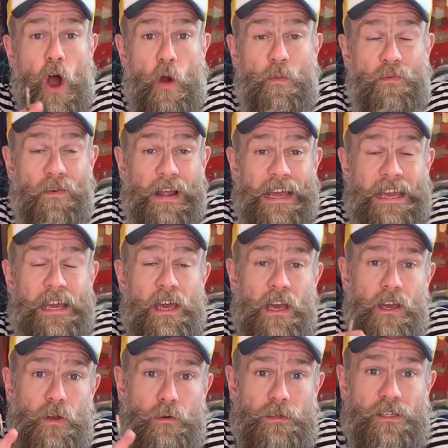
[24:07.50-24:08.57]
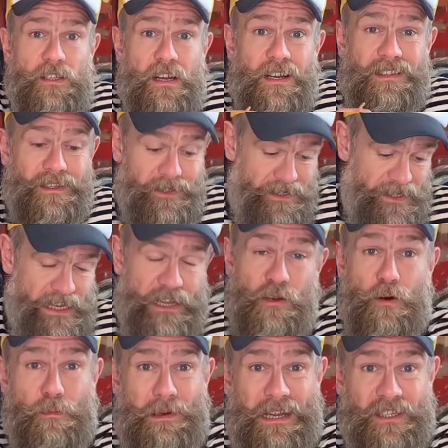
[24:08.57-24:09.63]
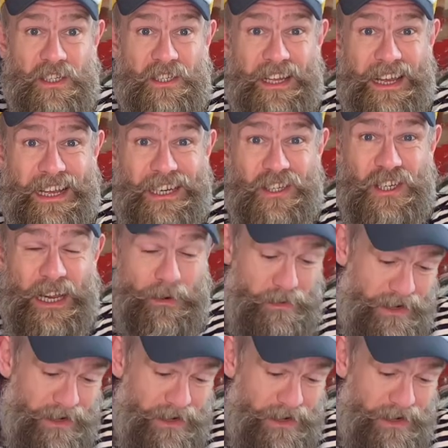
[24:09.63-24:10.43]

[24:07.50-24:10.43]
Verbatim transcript: hopefully you'll start to see your picture taking shape.